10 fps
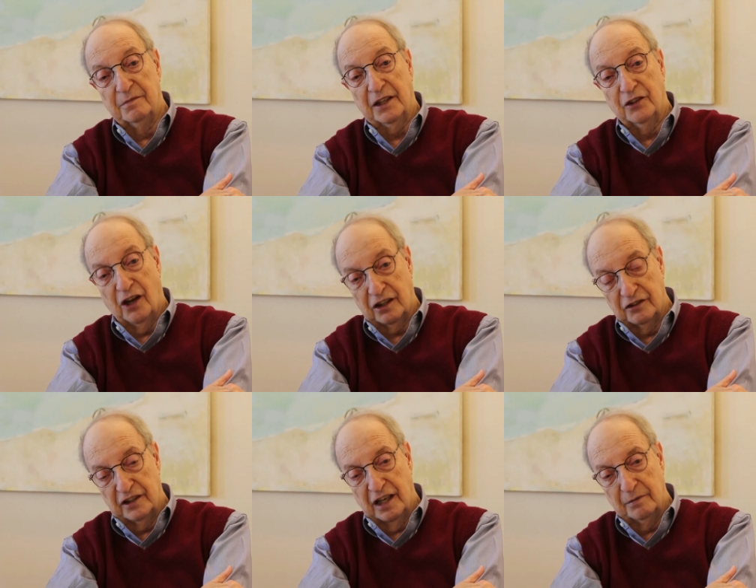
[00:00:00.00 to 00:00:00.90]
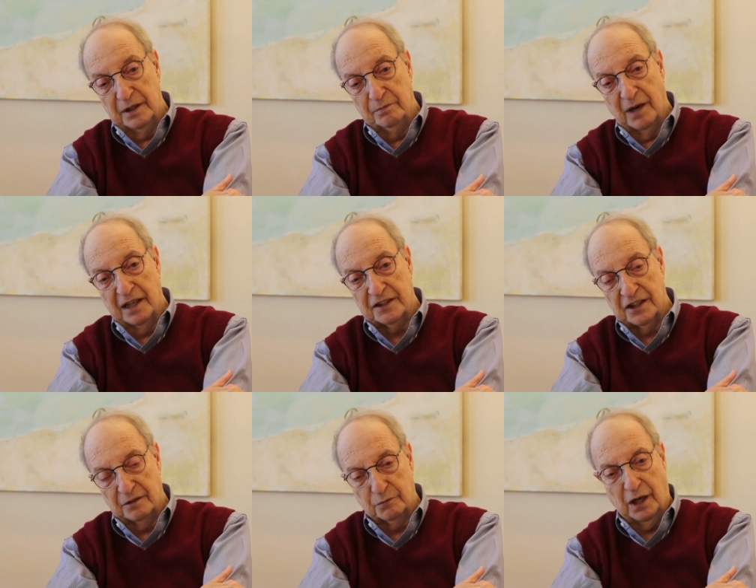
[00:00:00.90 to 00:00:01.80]
my daughter, Debbie, my
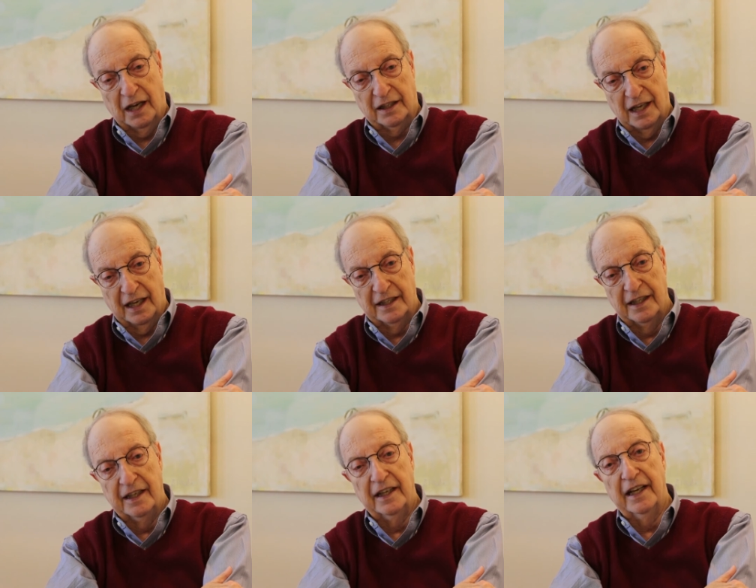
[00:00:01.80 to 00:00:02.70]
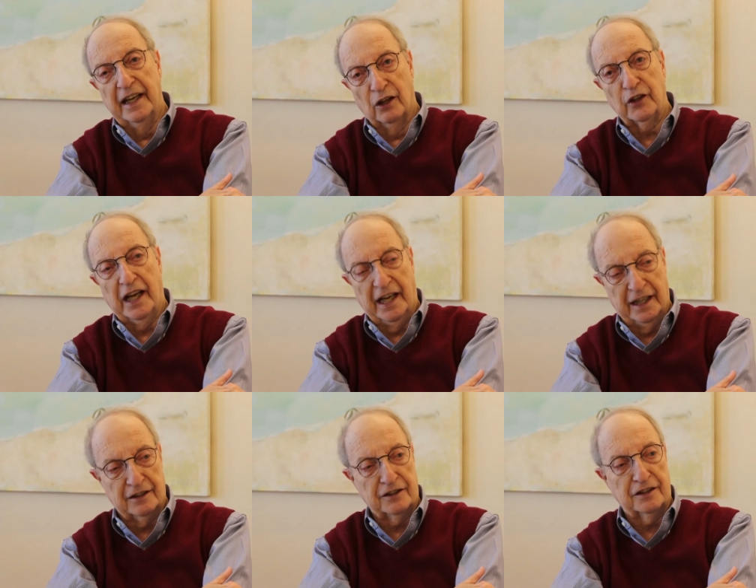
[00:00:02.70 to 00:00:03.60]
son, Brian, and I held
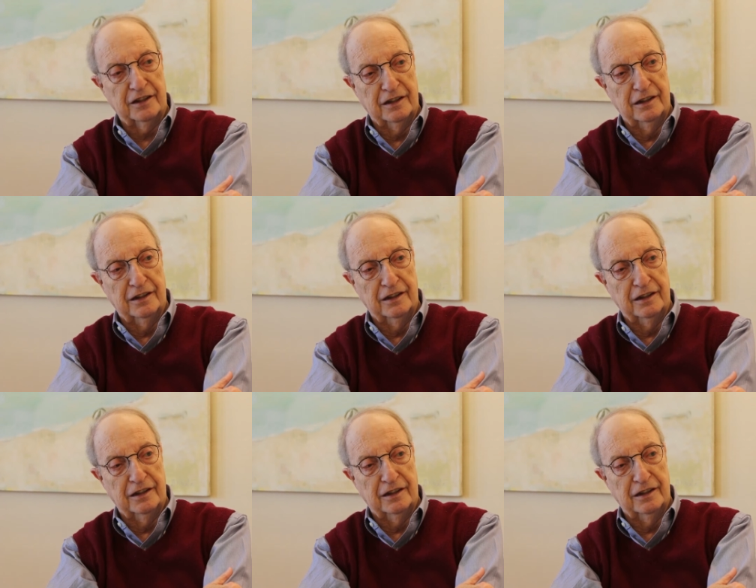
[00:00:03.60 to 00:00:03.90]
hands.